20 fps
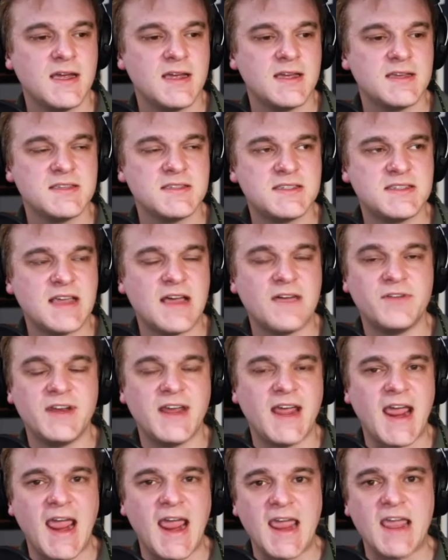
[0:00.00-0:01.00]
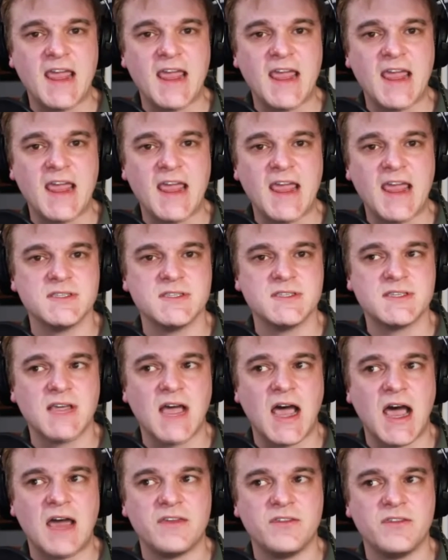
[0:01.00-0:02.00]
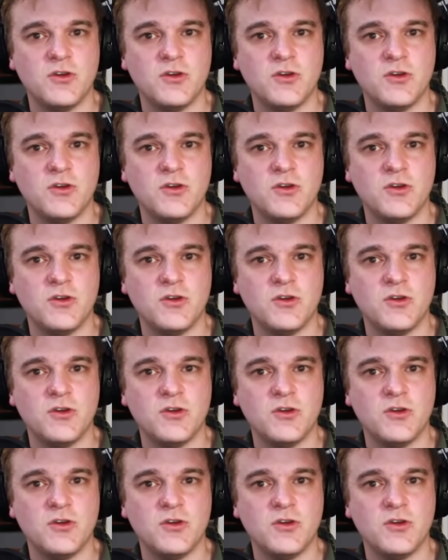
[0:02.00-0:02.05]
seven, eight turns in Scythe,